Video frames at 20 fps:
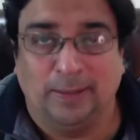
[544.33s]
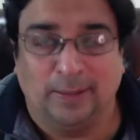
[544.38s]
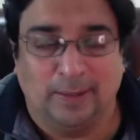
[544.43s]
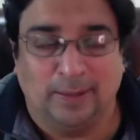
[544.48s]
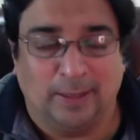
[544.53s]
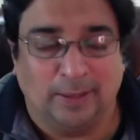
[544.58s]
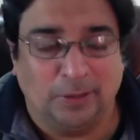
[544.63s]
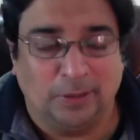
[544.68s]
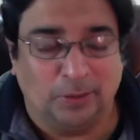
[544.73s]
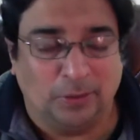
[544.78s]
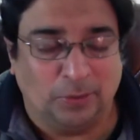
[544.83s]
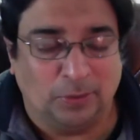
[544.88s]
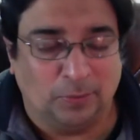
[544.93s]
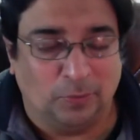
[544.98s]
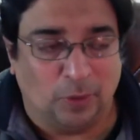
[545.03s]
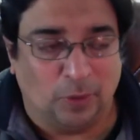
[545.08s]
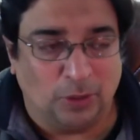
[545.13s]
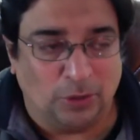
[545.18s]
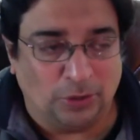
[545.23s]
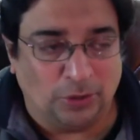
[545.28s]
I
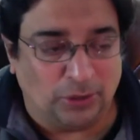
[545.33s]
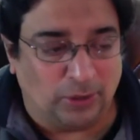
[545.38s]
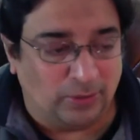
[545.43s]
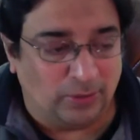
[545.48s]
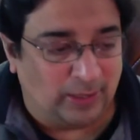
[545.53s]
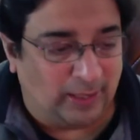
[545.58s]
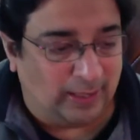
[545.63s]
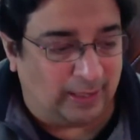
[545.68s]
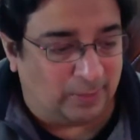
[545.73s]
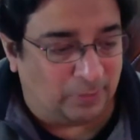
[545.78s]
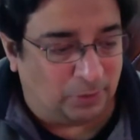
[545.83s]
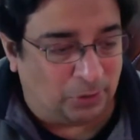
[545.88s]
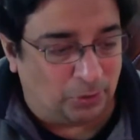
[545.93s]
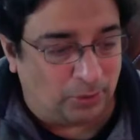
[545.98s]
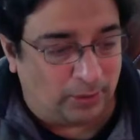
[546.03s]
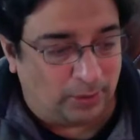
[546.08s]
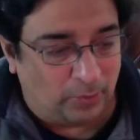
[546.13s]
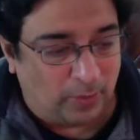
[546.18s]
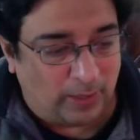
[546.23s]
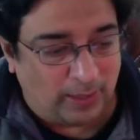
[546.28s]
don't want to sound like I'm
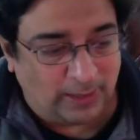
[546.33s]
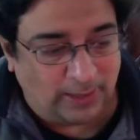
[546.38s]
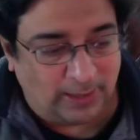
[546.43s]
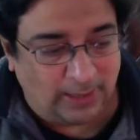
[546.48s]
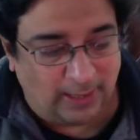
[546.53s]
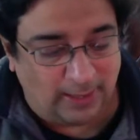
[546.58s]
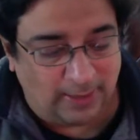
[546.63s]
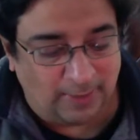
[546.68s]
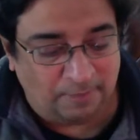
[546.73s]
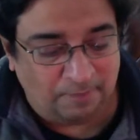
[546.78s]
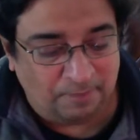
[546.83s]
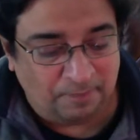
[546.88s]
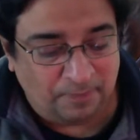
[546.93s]
too advanced here,